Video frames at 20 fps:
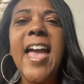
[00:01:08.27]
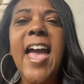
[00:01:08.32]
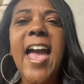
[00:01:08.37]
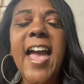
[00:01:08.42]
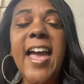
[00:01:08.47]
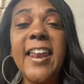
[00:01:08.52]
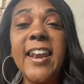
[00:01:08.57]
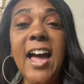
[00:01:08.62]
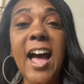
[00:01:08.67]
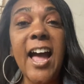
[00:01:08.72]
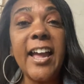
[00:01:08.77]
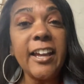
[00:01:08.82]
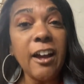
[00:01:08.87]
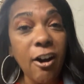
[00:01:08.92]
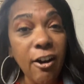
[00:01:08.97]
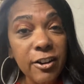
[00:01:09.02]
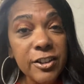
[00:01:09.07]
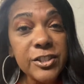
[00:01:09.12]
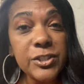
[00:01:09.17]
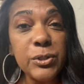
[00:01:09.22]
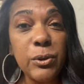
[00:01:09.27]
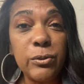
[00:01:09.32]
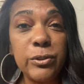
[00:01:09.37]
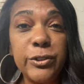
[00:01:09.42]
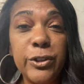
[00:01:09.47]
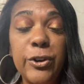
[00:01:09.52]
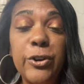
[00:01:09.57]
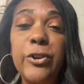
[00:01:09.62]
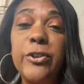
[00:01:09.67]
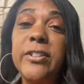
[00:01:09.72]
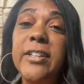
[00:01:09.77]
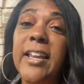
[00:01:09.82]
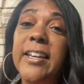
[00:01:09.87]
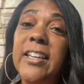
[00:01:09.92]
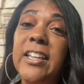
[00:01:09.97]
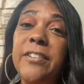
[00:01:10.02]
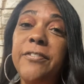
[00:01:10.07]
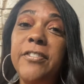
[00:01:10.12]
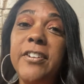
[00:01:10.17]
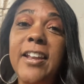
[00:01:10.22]
And I also learned that
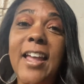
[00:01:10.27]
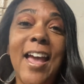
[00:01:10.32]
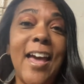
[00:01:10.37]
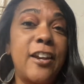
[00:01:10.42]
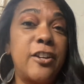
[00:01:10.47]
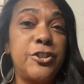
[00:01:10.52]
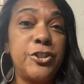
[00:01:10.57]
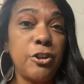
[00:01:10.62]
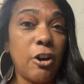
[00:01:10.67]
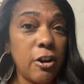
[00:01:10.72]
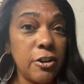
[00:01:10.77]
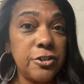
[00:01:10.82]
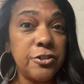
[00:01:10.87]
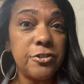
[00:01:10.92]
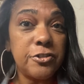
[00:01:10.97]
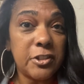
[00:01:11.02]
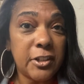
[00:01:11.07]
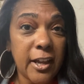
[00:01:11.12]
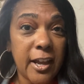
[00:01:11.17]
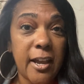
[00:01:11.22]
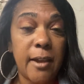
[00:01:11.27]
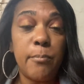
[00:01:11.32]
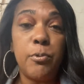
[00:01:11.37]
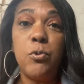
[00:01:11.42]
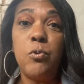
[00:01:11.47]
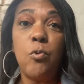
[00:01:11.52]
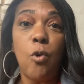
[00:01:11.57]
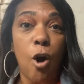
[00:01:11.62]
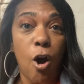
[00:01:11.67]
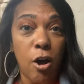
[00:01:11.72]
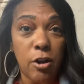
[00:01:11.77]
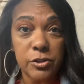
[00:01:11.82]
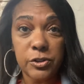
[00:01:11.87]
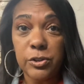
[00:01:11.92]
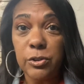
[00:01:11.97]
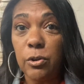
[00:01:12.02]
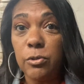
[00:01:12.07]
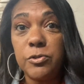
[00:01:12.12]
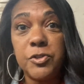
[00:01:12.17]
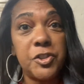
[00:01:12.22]
even at a Chargers game, who
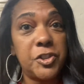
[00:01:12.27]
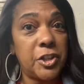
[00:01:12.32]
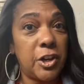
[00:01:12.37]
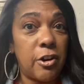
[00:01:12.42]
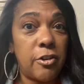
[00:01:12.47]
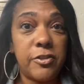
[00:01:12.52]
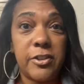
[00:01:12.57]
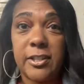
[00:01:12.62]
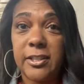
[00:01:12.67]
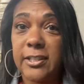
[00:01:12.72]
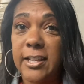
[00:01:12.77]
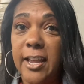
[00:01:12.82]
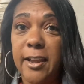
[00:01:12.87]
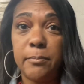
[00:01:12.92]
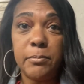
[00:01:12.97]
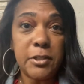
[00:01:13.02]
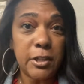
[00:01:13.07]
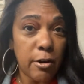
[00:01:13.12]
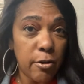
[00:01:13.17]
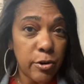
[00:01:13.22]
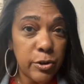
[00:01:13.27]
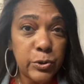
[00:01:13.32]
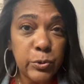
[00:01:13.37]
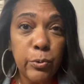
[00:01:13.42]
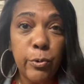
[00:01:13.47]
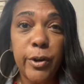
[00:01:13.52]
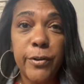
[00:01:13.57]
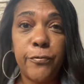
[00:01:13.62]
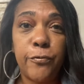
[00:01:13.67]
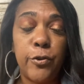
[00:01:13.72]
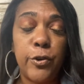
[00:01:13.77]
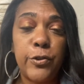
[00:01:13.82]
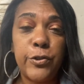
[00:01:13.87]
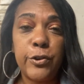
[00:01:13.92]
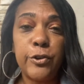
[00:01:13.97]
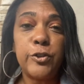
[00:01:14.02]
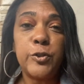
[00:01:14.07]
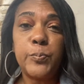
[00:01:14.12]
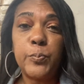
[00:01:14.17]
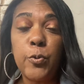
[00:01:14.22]
also share the same territory for
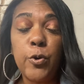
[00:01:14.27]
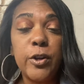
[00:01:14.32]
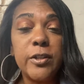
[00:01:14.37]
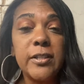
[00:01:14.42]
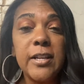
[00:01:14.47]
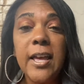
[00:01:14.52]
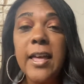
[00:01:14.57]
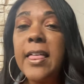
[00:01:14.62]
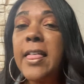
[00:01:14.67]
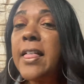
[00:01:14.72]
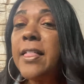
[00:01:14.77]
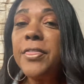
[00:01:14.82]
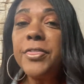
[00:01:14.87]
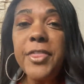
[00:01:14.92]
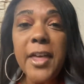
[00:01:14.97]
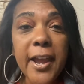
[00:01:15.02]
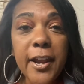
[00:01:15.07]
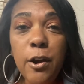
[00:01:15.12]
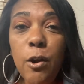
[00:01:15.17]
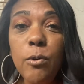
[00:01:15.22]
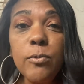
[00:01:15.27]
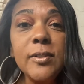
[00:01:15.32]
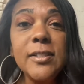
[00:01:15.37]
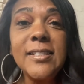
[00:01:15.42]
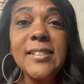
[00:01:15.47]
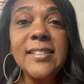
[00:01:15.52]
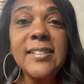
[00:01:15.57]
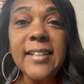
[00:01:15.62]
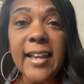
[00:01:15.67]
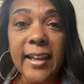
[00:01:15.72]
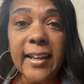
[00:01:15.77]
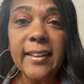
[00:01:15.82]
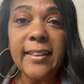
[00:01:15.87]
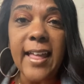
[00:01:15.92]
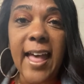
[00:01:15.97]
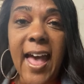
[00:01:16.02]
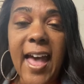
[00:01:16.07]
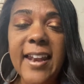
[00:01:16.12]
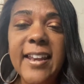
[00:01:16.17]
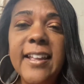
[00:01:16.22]
their sports, they don't say
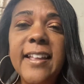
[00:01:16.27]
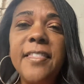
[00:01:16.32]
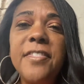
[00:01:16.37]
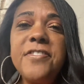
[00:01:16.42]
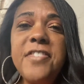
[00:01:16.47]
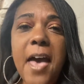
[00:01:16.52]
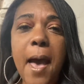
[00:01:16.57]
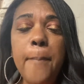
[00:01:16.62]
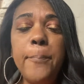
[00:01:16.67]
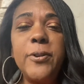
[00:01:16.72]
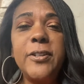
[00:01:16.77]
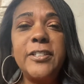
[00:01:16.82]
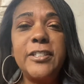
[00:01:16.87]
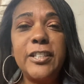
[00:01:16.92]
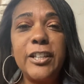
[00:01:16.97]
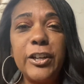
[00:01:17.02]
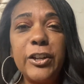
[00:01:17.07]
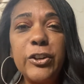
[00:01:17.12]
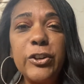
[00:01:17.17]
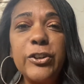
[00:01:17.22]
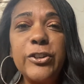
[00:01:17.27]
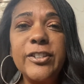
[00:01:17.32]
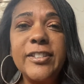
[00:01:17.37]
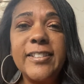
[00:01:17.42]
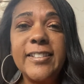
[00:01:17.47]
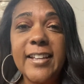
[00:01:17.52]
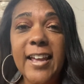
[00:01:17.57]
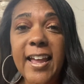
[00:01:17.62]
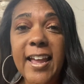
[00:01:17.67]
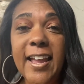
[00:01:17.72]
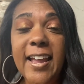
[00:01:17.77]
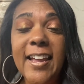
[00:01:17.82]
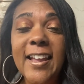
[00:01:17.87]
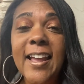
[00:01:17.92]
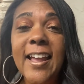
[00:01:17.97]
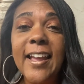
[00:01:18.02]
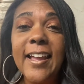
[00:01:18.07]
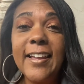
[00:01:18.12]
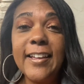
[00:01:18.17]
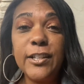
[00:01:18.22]
that. That particular saying
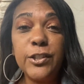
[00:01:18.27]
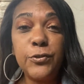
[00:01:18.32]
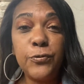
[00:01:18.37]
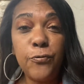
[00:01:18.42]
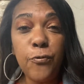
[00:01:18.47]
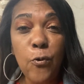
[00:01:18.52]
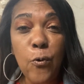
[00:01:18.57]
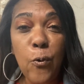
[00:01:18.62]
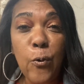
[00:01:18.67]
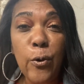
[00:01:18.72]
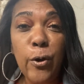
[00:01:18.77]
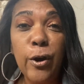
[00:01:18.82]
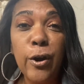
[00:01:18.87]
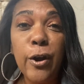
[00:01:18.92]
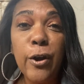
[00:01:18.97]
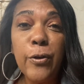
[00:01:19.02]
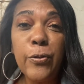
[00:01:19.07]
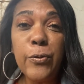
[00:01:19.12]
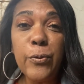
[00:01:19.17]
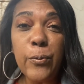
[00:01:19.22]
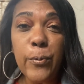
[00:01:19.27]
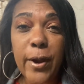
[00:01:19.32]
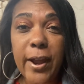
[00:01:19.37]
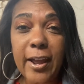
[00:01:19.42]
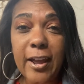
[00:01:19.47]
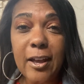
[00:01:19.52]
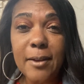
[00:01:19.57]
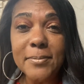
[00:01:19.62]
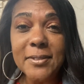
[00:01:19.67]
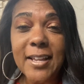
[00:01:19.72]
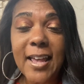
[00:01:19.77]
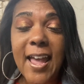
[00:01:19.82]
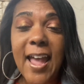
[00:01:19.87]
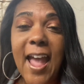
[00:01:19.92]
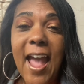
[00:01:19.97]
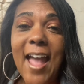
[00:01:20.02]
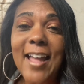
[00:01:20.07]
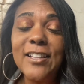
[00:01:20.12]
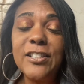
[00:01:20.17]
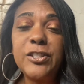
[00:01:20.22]
is for the Rams.
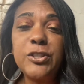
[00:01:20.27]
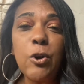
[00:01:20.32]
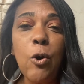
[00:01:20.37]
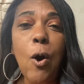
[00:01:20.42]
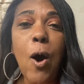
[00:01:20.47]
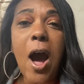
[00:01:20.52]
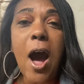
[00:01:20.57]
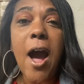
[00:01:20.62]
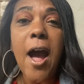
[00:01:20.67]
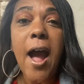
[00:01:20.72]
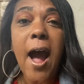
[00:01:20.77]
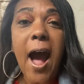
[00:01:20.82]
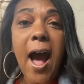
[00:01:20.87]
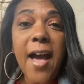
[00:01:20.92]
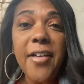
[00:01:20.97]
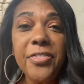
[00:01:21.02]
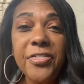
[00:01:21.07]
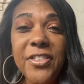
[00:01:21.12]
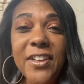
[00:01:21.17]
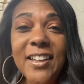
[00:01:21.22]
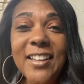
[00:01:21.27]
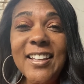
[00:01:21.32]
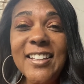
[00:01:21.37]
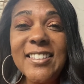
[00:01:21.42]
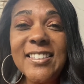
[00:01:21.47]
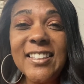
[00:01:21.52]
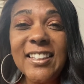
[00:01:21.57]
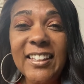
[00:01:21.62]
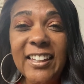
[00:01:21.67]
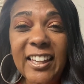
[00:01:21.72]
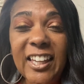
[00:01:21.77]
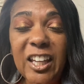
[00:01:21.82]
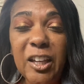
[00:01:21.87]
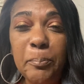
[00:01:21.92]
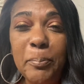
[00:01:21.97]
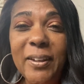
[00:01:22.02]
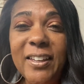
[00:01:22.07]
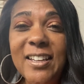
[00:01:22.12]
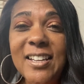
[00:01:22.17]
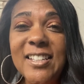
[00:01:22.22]
And so I think it's key
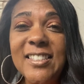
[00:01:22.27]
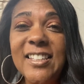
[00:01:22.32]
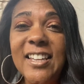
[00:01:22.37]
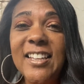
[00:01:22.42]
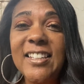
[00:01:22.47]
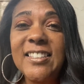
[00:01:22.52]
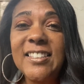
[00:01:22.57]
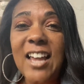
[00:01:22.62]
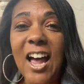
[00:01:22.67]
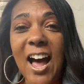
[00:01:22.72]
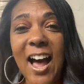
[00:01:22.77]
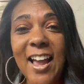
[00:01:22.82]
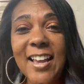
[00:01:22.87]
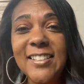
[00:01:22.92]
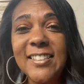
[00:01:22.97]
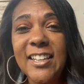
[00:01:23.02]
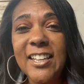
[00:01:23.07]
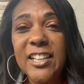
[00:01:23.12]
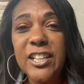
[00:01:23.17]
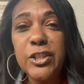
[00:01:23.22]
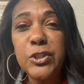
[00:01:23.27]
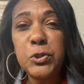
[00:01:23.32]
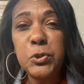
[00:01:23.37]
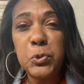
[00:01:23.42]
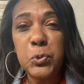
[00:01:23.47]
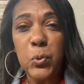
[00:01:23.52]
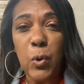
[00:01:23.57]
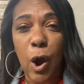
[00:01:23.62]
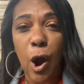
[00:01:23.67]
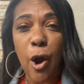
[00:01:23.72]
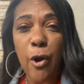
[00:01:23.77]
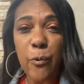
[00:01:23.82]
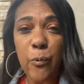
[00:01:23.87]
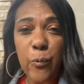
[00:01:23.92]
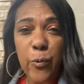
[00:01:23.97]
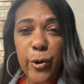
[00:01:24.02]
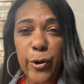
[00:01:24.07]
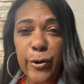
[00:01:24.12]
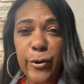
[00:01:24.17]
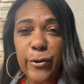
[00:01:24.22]
because it ties into our
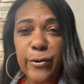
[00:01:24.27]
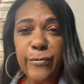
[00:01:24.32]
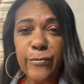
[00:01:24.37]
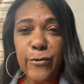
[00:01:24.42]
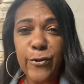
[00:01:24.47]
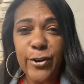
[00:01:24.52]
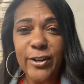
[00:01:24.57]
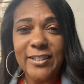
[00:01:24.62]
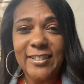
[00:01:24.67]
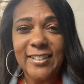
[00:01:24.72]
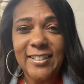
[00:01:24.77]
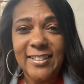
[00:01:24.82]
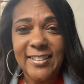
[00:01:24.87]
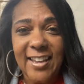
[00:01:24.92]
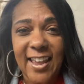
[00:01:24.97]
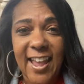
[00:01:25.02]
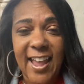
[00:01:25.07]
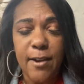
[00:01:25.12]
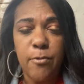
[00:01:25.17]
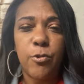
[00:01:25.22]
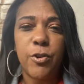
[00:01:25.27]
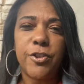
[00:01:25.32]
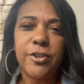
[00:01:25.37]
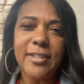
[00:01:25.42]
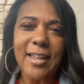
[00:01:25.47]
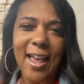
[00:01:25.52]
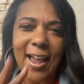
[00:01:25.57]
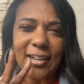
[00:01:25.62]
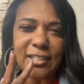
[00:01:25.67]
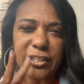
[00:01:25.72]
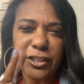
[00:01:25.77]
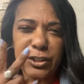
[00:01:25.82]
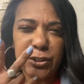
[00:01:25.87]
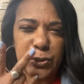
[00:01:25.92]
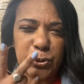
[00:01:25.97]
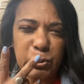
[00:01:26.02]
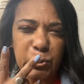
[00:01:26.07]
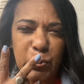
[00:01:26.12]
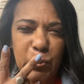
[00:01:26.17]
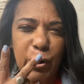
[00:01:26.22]
word for today. Well, there's actually
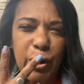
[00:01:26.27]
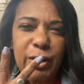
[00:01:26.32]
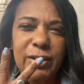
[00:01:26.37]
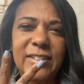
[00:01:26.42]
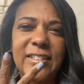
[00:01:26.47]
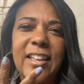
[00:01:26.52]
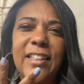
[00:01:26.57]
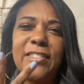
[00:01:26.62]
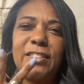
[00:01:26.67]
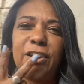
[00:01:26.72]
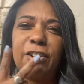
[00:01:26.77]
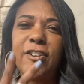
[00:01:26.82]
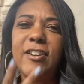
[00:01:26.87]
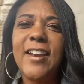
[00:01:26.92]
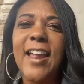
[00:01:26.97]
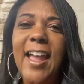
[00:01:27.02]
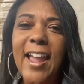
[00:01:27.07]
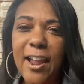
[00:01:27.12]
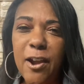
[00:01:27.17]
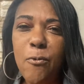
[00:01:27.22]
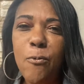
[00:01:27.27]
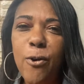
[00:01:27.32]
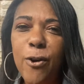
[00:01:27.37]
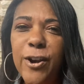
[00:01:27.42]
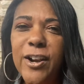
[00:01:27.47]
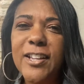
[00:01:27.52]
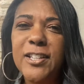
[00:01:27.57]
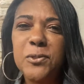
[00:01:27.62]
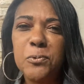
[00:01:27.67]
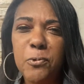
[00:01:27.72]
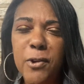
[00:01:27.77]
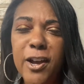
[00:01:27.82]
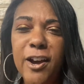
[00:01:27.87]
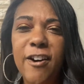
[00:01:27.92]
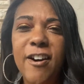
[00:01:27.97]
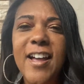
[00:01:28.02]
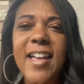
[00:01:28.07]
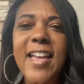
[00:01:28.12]
two words. They're an A word as well.